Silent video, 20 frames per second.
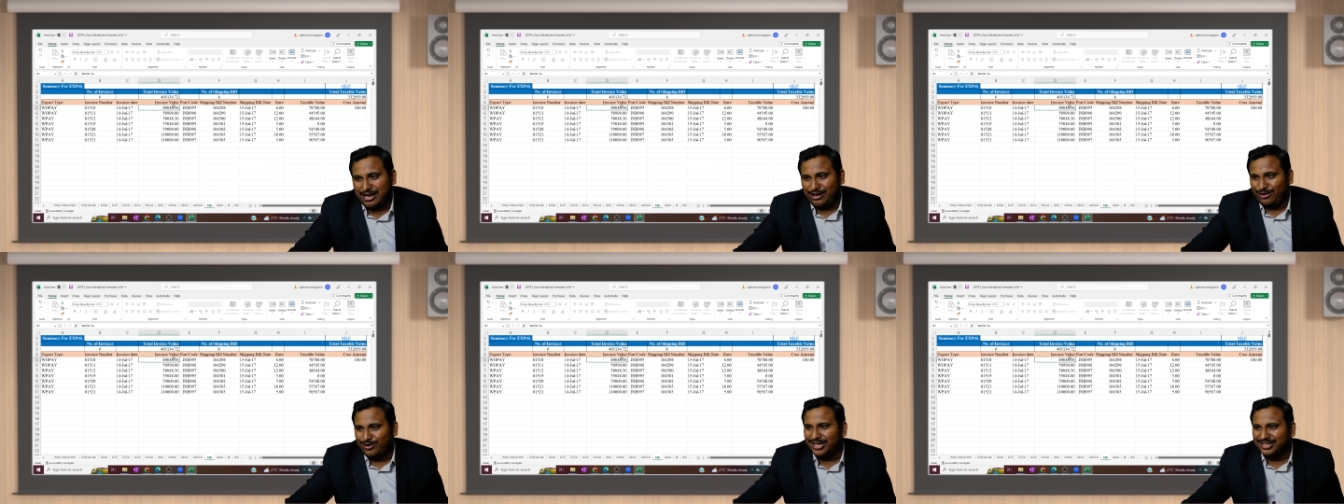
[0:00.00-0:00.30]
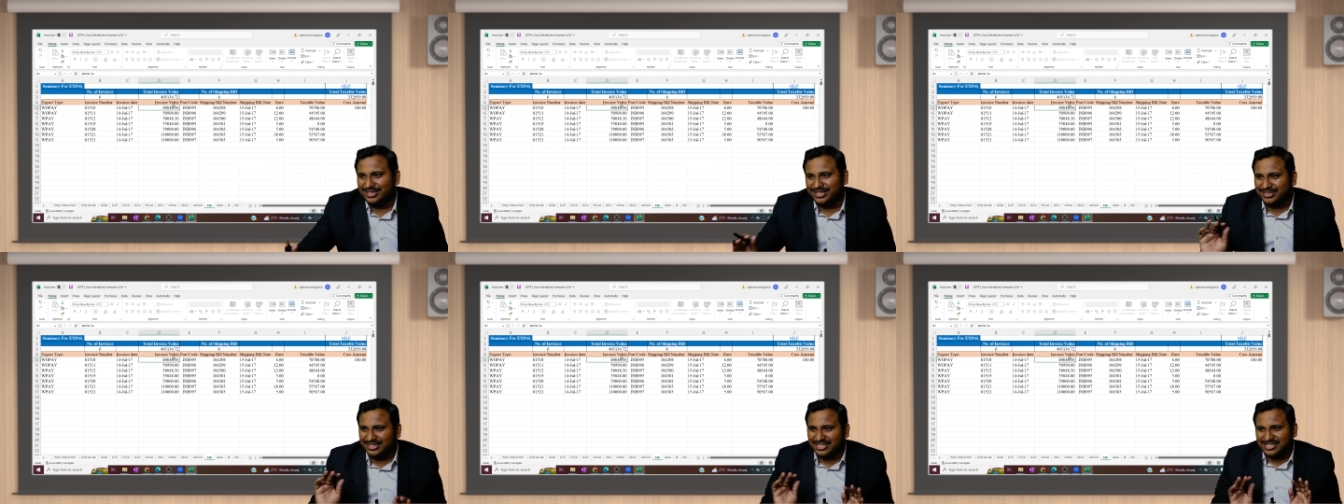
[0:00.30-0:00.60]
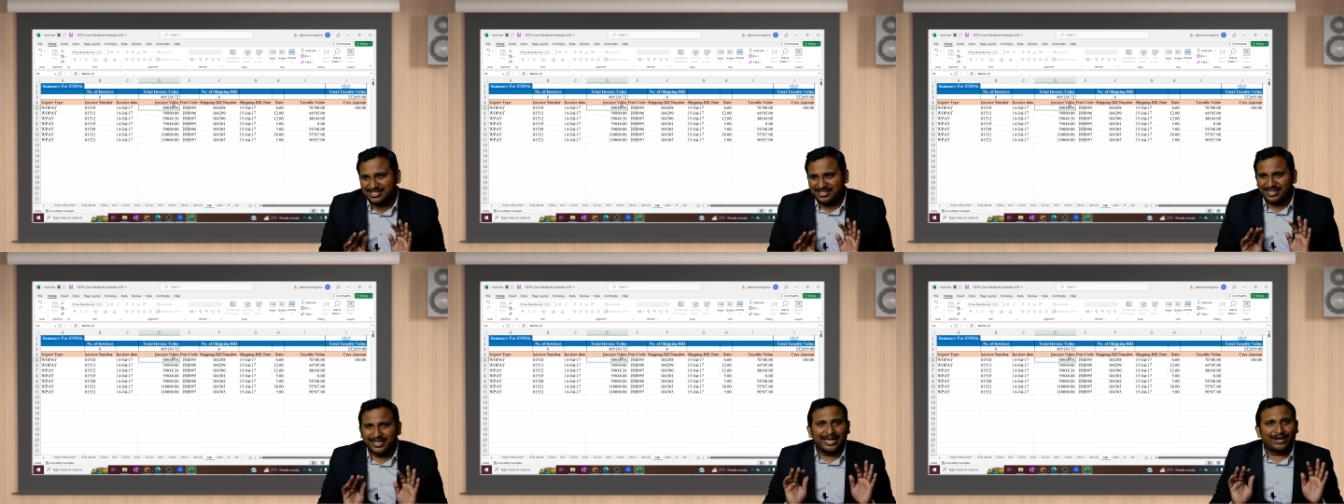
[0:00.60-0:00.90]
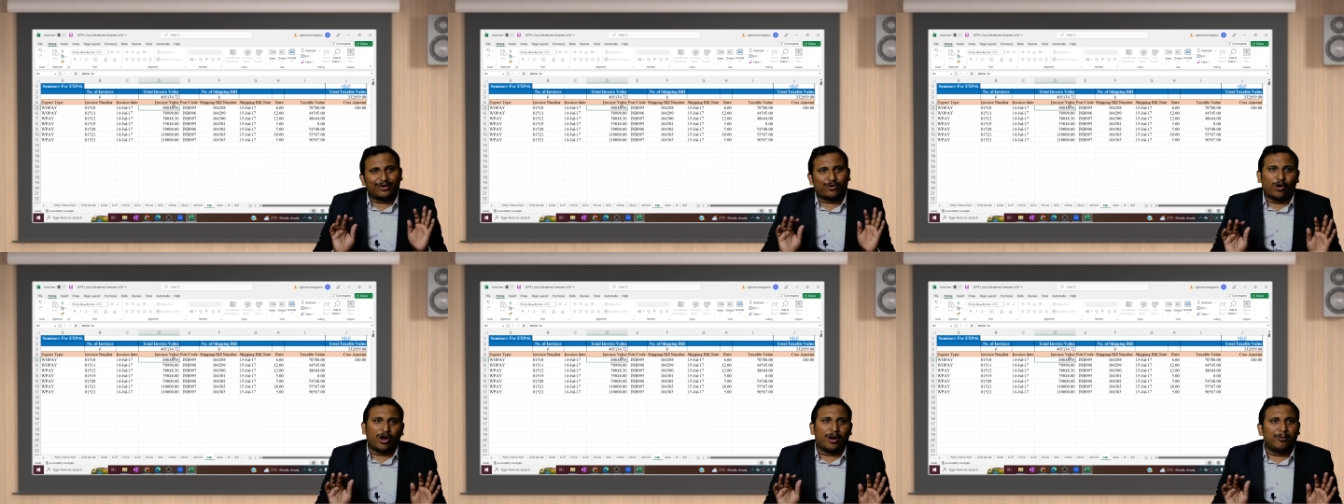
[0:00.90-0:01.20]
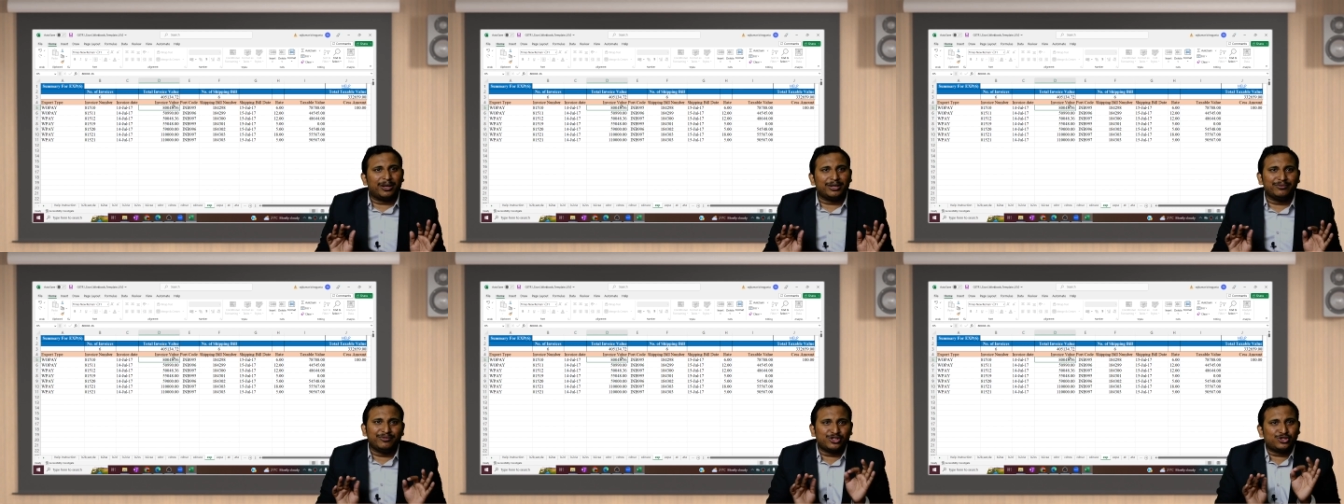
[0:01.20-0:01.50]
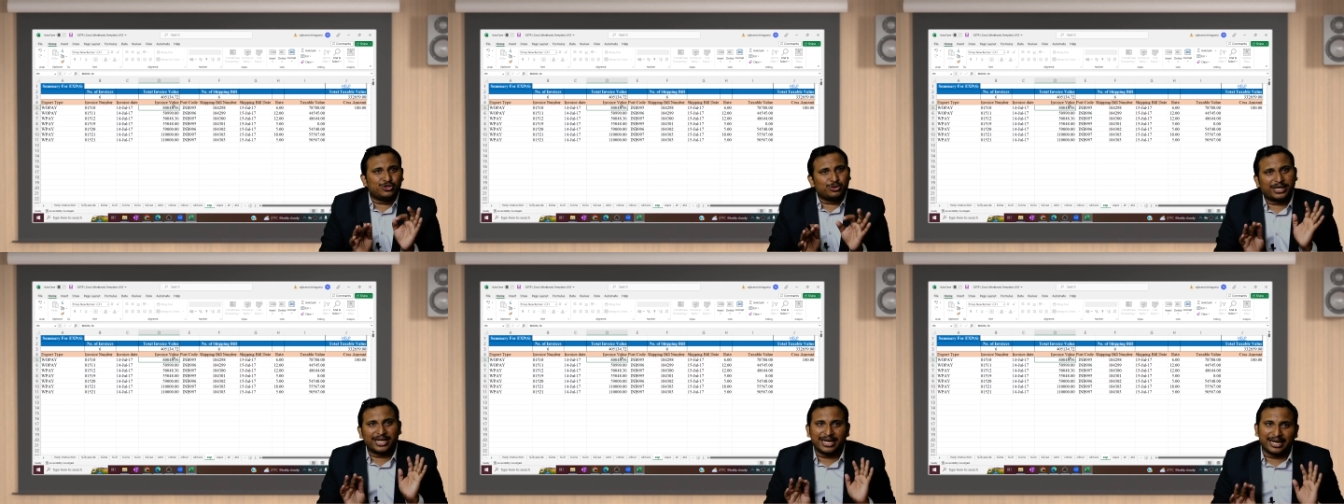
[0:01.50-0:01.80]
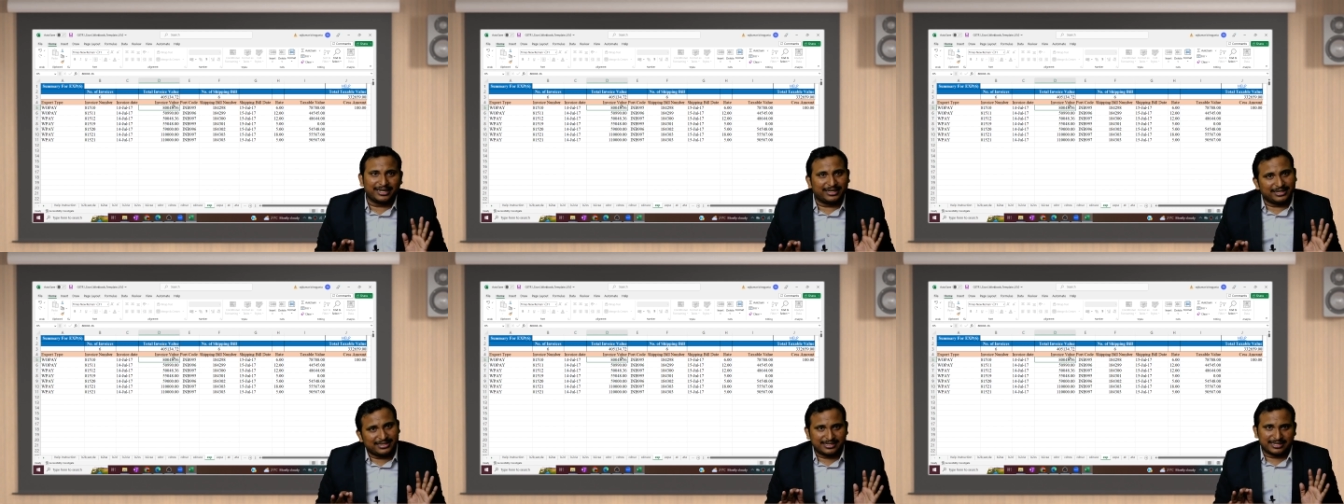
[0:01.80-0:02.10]
I think these three are common, which you can
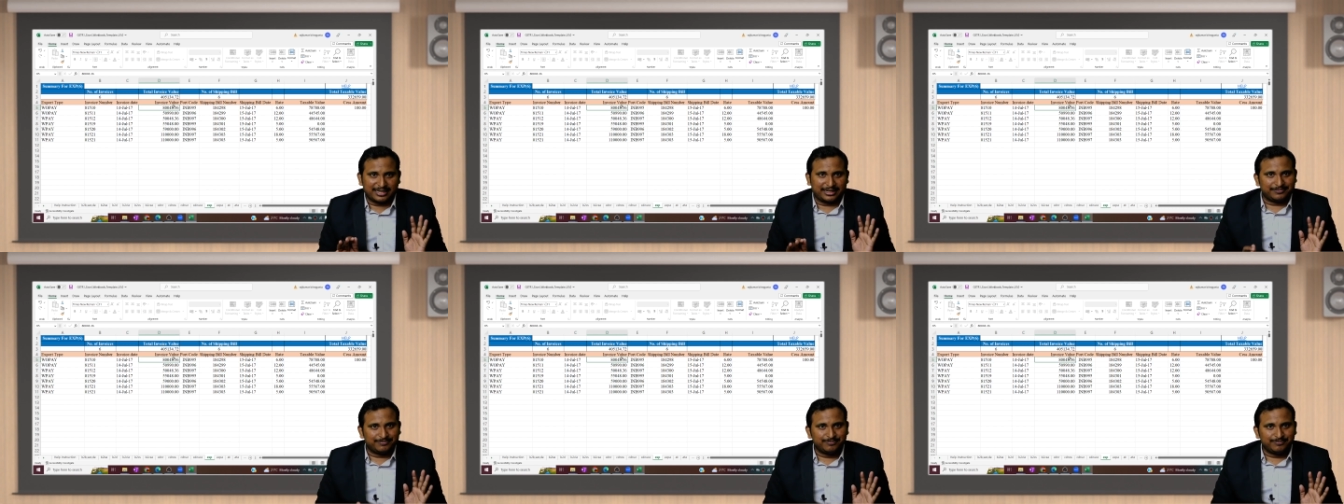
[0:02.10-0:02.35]
understand.